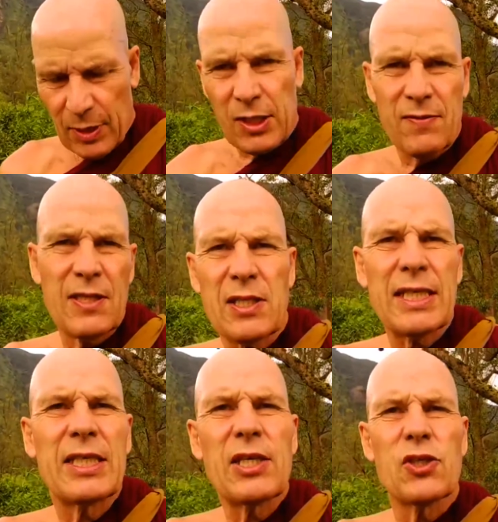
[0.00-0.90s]
Because of
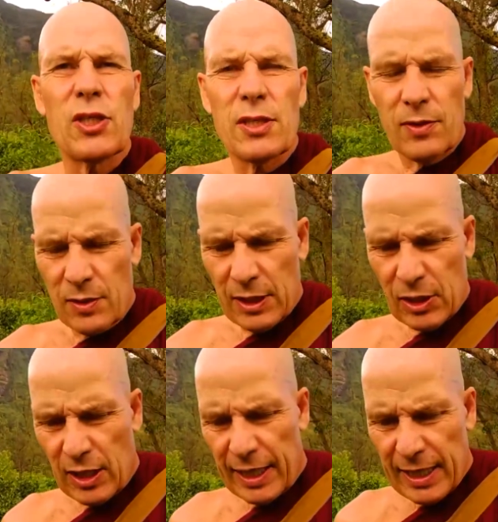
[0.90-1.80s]
this addiction,
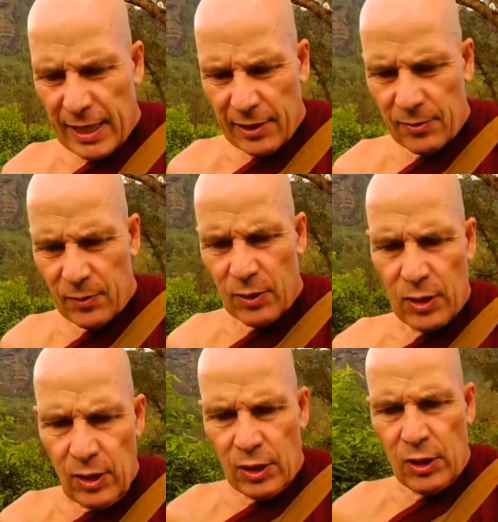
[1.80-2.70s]
this clinging
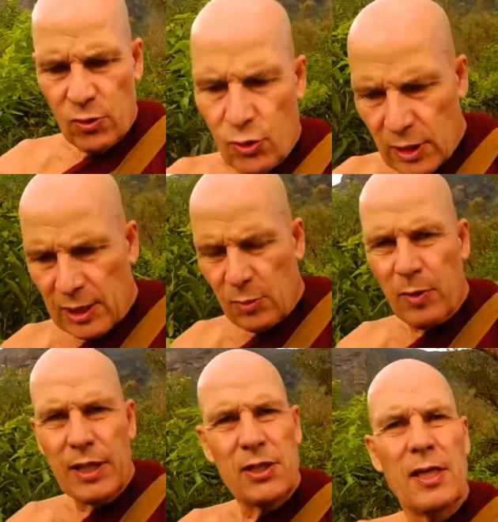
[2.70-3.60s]
to
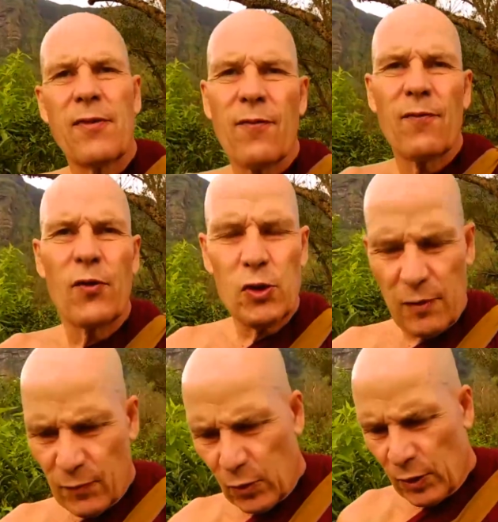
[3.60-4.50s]
sense pleasure,
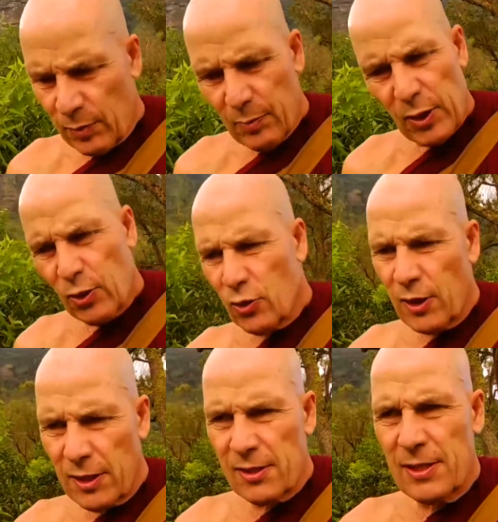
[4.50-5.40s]
first of all, but
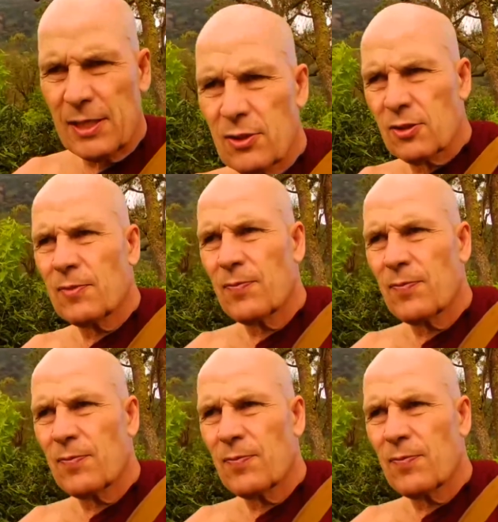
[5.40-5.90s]
also other things.